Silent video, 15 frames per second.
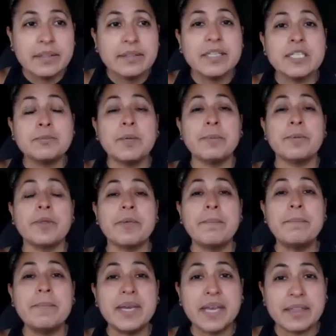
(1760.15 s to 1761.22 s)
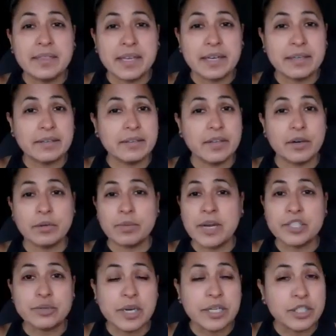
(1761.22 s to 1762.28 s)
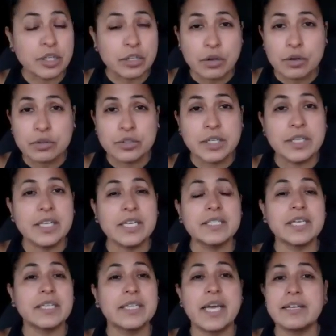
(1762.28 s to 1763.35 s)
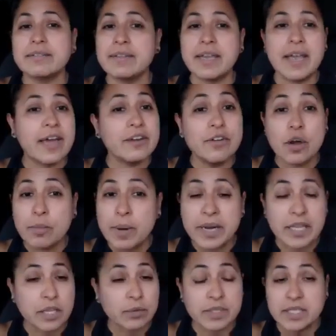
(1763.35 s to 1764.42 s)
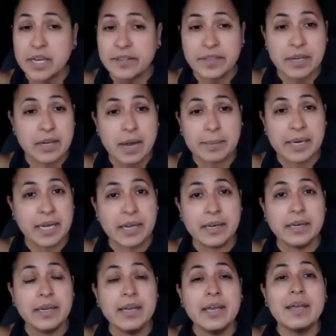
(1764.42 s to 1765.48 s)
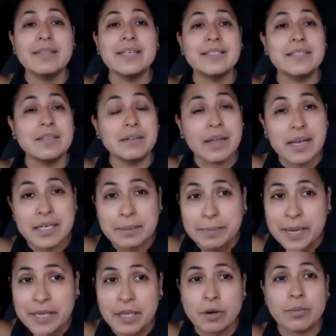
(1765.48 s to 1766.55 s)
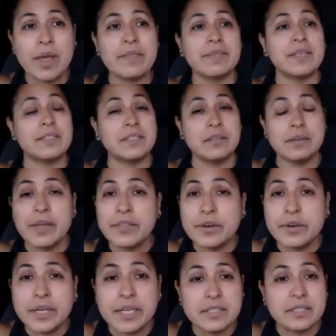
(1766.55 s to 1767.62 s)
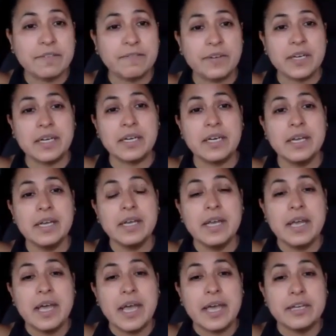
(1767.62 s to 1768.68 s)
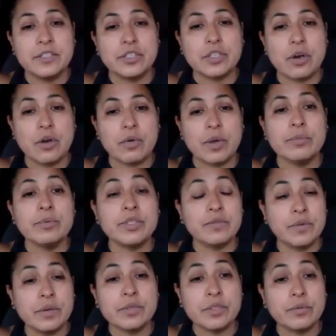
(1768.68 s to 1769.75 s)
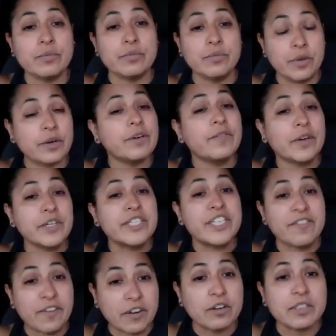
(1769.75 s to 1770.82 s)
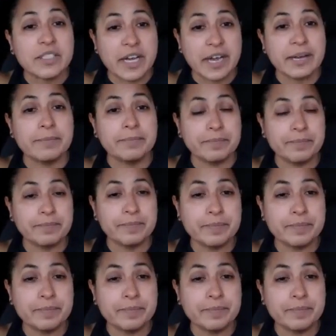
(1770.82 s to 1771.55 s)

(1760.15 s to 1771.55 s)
These people, the minute that their restaurants closed and things like that, they had no money. There was nothing coming in. They still had to pay their rent. They still had their kids to feed. And so it was a very, very difficult time.